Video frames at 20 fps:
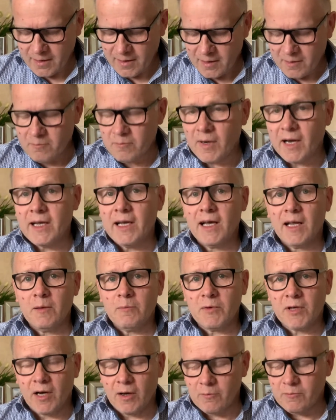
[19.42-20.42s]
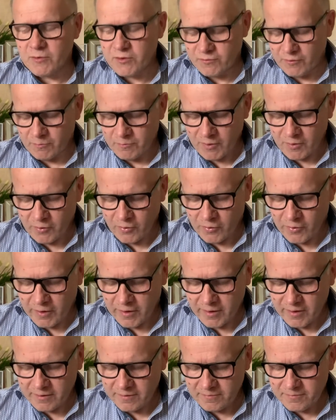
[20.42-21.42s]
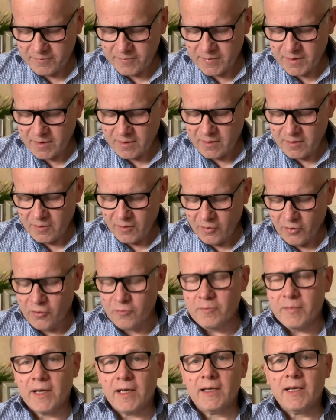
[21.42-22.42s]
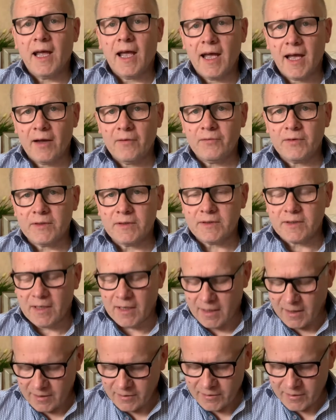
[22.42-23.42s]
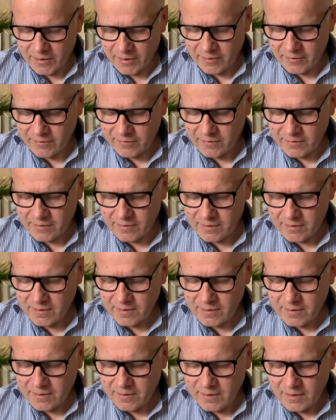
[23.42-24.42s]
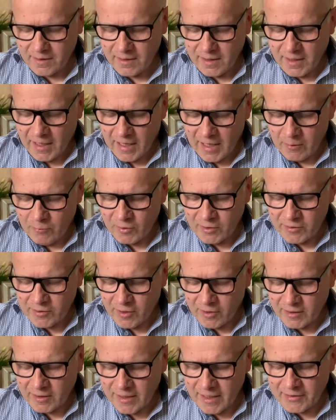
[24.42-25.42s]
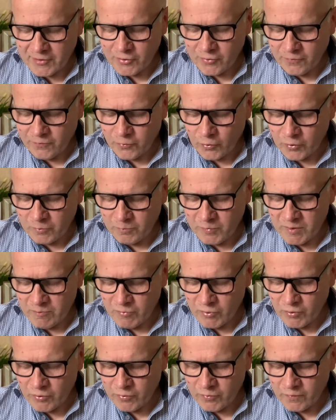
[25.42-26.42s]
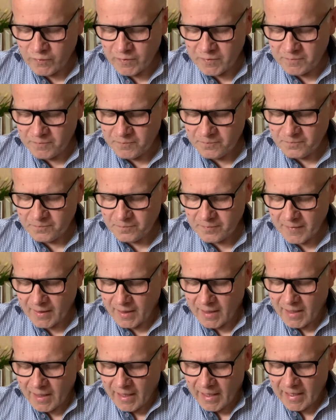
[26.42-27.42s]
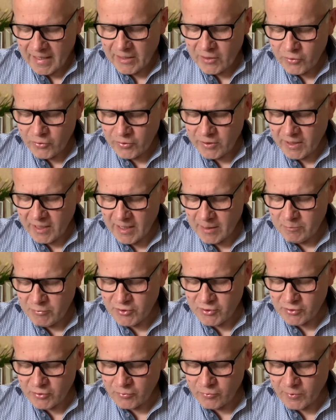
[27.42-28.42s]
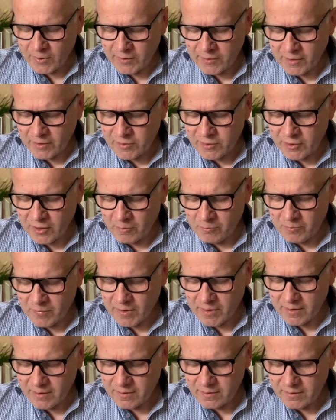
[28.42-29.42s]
My help comes from the Lord, who made heaven and earth. He will not let your foot be moved. He who keeps you will not slumber.